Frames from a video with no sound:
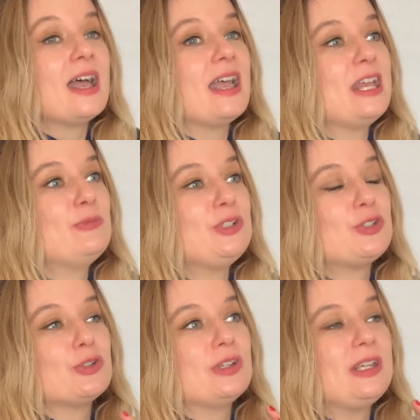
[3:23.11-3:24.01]
And we
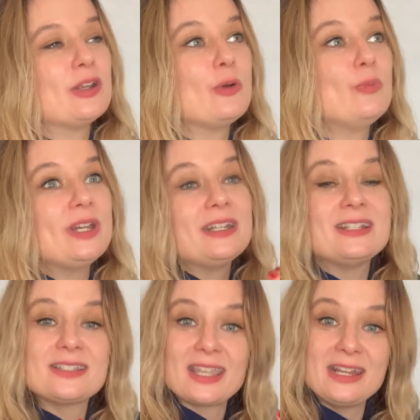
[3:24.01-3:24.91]
do, you know, when it
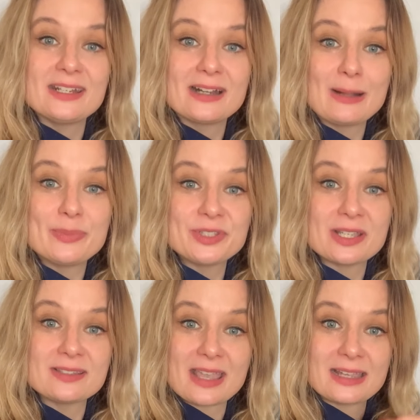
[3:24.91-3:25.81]
is heated up, it
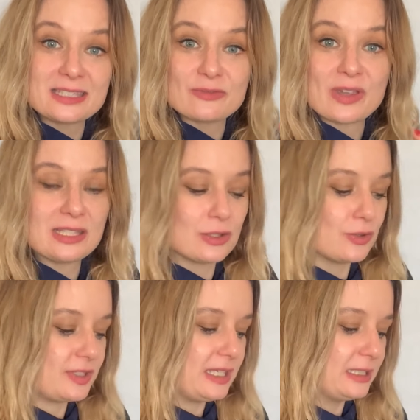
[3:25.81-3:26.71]
does activate
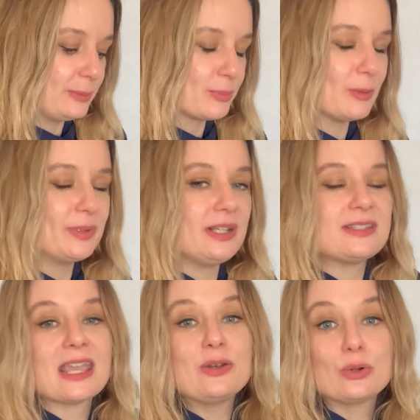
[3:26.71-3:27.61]
those healing properties
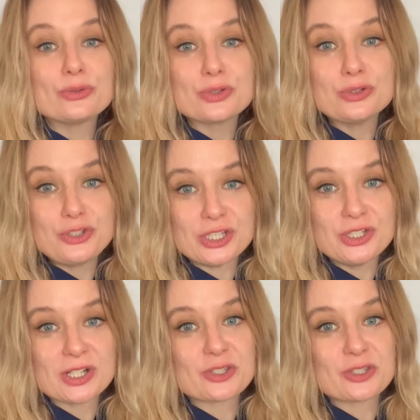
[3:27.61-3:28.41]
and also ginger.